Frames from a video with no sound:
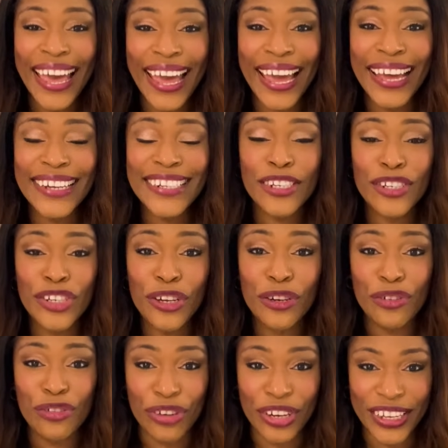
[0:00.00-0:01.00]
and
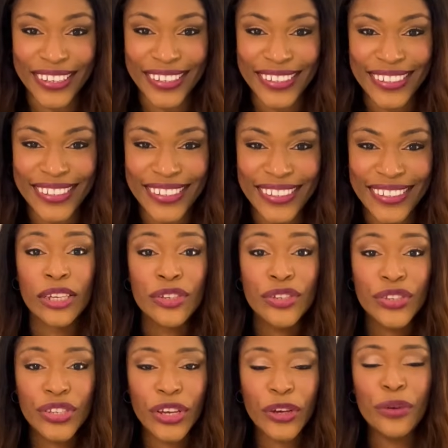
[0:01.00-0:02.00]
nutrients,
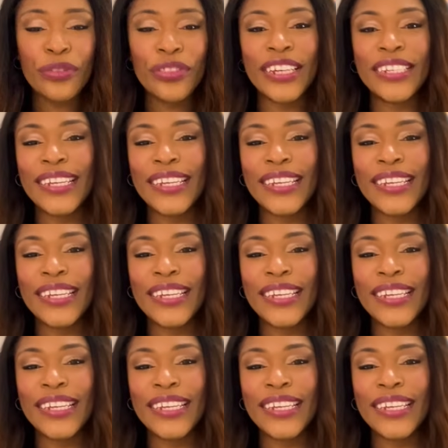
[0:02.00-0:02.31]
so they